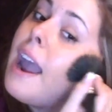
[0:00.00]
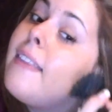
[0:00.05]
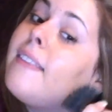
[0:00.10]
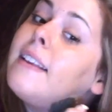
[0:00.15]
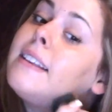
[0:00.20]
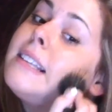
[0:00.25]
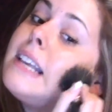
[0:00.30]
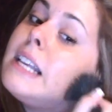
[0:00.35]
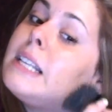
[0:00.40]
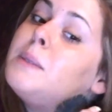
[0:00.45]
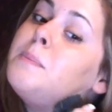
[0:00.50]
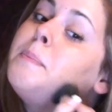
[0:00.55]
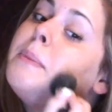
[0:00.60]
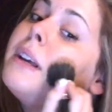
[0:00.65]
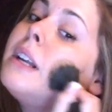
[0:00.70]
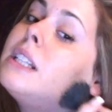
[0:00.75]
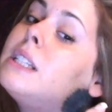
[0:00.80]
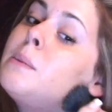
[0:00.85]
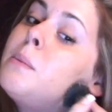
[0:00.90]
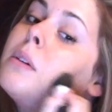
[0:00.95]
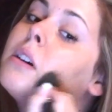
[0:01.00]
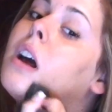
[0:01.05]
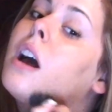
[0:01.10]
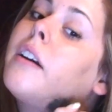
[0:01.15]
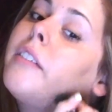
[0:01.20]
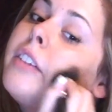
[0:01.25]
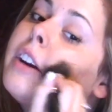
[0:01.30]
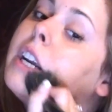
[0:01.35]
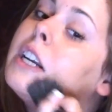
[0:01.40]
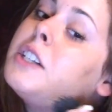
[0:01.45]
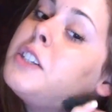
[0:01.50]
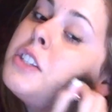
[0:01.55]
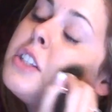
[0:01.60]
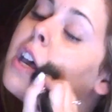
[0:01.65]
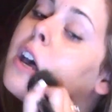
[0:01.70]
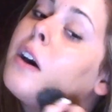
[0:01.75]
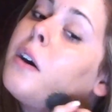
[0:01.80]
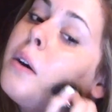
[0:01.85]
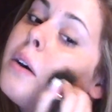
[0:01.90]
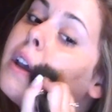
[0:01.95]
And this has buildable coverage,
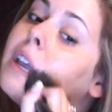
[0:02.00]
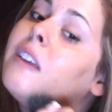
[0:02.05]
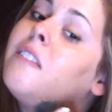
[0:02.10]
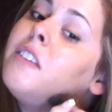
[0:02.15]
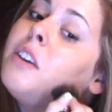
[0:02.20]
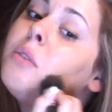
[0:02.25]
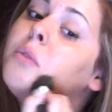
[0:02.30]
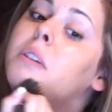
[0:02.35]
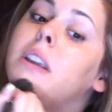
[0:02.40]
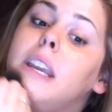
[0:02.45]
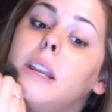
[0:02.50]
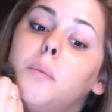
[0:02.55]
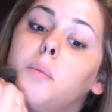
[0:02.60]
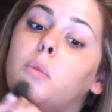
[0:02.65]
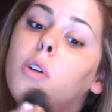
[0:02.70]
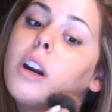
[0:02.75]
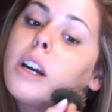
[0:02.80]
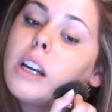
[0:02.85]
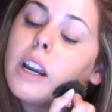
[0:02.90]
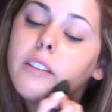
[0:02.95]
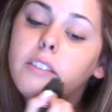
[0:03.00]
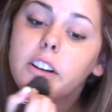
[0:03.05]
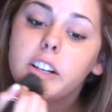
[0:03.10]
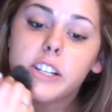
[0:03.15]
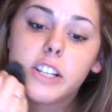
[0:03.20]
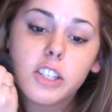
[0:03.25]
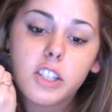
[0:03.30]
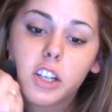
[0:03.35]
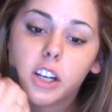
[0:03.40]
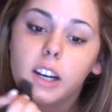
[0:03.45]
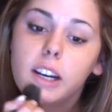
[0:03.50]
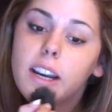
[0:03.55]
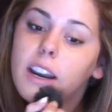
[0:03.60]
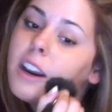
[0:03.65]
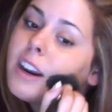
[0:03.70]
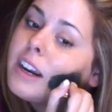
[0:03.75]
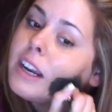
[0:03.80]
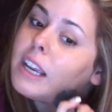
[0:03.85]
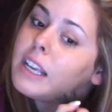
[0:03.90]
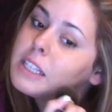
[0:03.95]
so if you need more coverage in certain
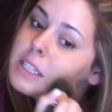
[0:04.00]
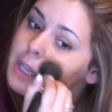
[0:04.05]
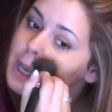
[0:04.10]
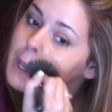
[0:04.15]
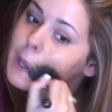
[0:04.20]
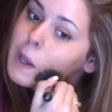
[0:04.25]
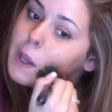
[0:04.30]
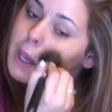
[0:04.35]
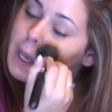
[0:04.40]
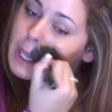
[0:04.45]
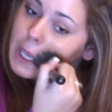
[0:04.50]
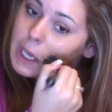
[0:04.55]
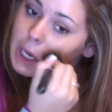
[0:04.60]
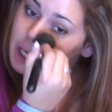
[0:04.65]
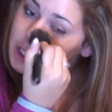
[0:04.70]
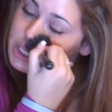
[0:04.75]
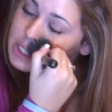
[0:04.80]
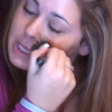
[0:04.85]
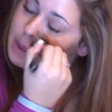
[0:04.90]
areas, you can